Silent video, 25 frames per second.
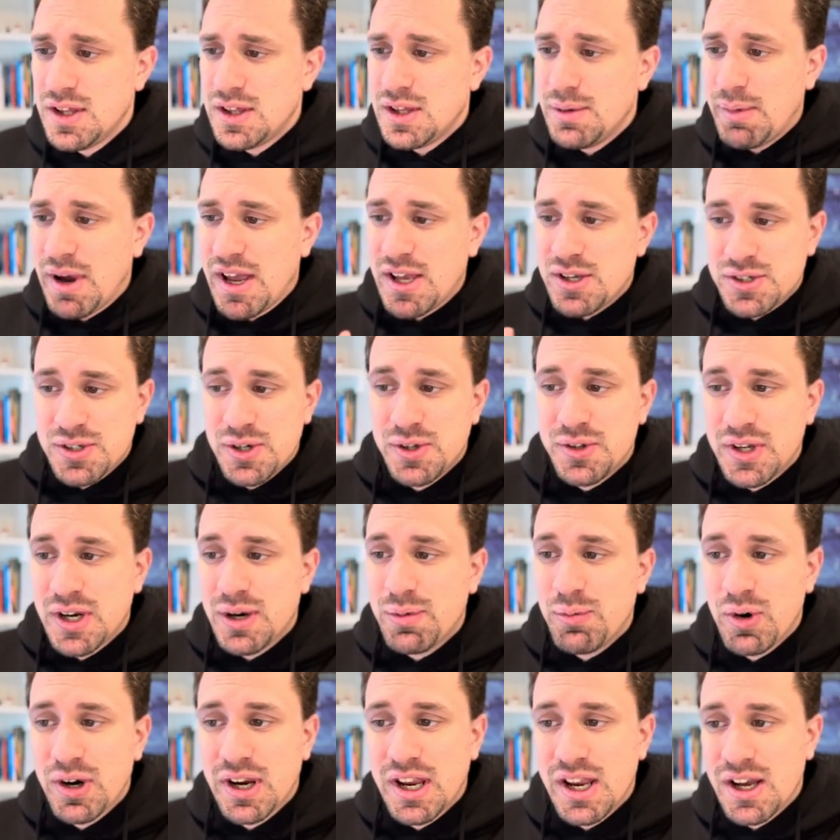The milestone that
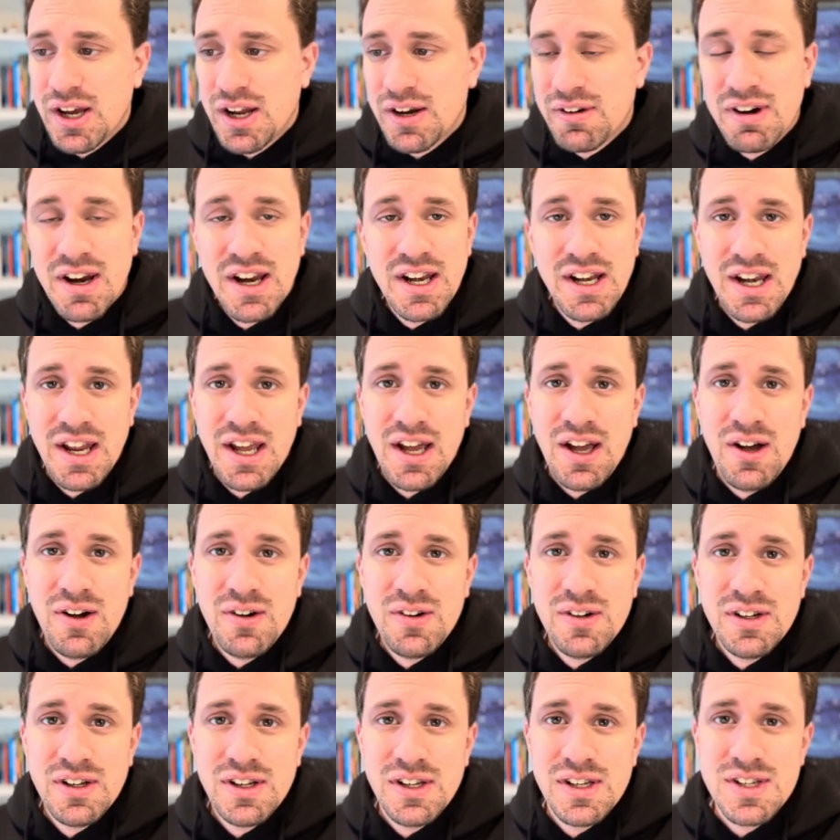I'm working on right
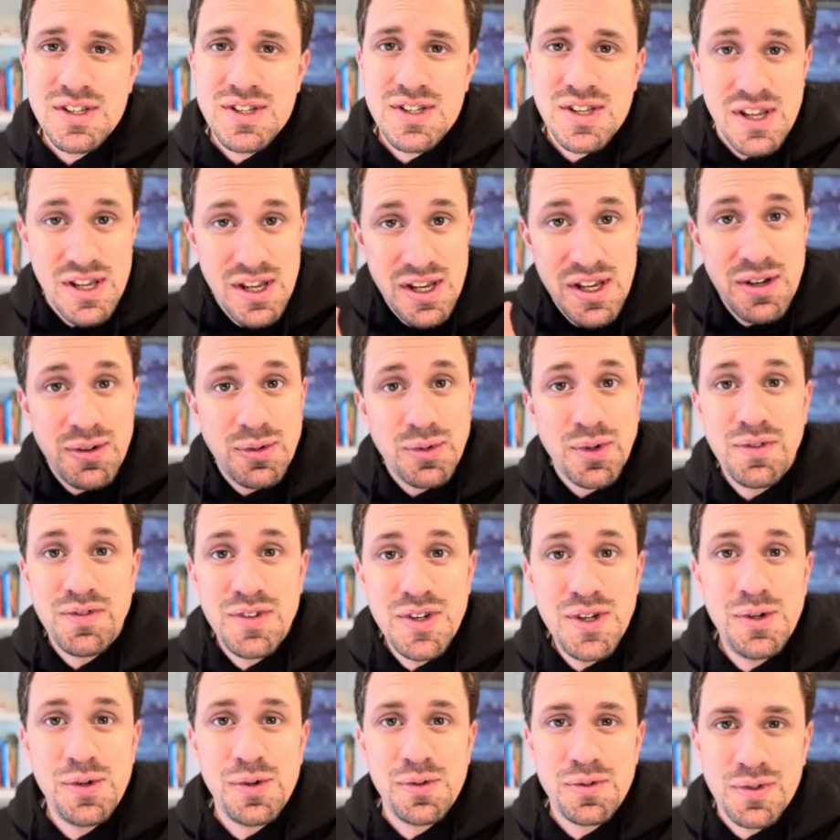now is a
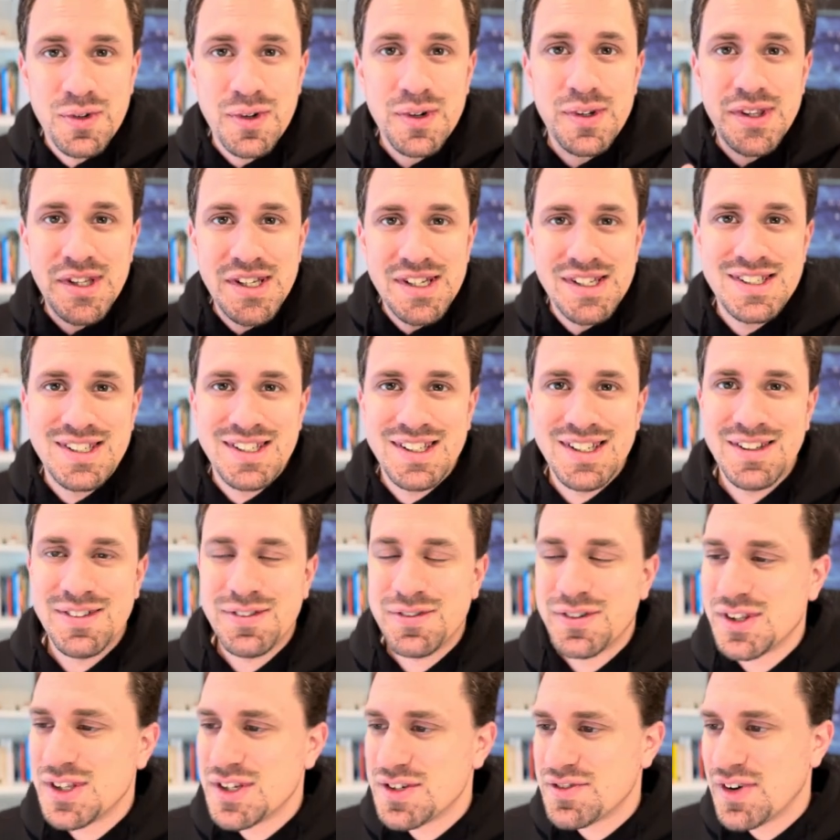review for this
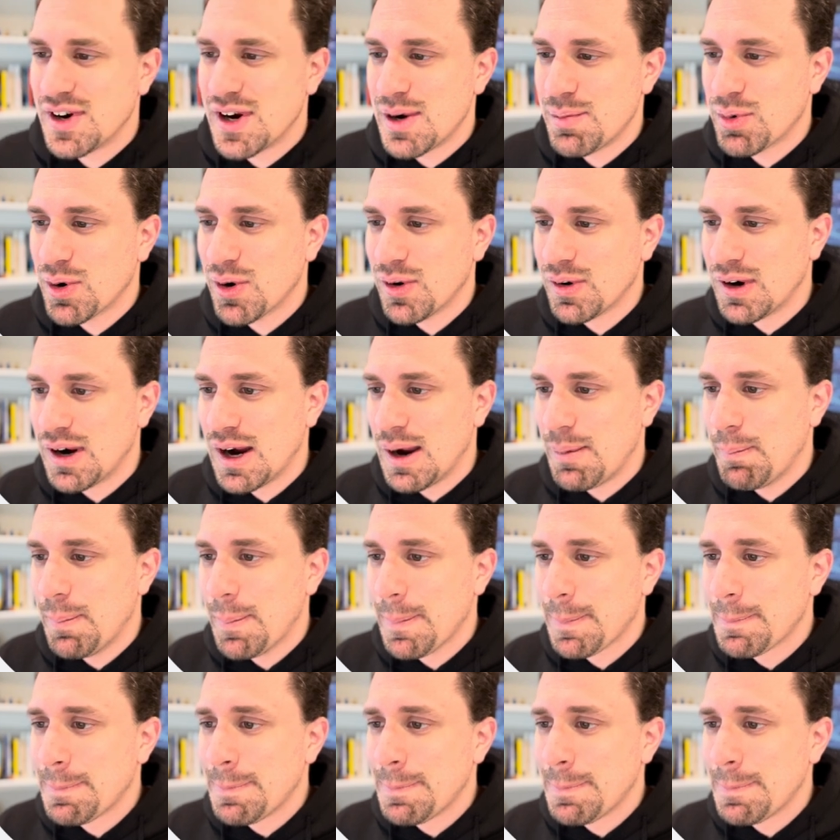for this very program.